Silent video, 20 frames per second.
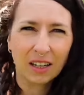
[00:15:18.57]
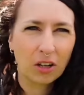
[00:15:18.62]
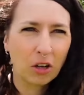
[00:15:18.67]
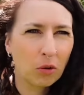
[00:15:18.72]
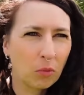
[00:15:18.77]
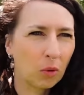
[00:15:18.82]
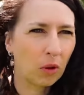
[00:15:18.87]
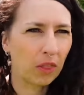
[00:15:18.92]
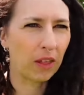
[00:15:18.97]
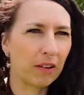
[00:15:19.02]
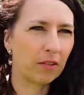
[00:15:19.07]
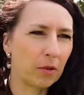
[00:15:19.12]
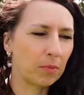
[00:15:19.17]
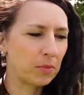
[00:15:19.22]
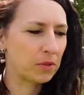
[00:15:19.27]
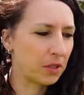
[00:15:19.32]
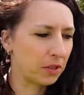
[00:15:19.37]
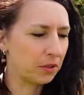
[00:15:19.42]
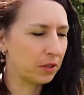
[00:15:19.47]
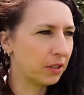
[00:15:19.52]
what they're up
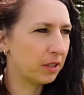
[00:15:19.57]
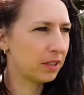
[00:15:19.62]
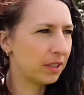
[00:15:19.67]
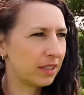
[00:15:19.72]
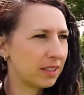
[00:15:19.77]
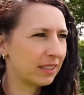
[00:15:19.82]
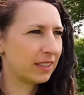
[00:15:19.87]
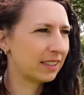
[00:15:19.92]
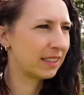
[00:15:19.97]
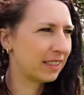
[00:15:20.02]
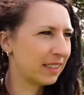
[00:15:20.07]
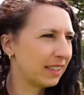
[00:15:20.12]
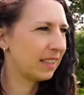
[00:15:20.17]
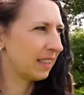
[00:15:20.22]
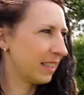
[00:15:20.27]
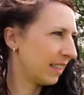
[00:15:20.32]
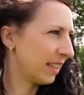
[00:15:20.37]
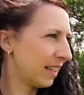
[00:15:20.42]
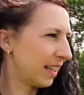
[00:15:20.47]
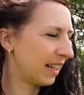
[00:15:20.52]
to,
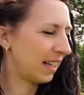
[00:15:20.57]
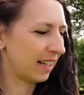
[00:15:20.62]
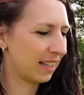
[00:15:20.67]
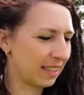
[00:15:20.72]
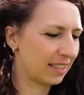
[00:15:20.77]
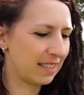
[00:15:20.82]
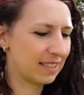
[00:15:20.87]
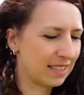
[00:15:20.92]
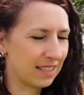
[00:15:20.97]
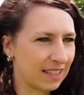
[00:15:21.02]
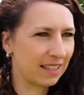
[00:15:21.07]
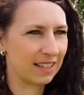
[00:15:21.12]
and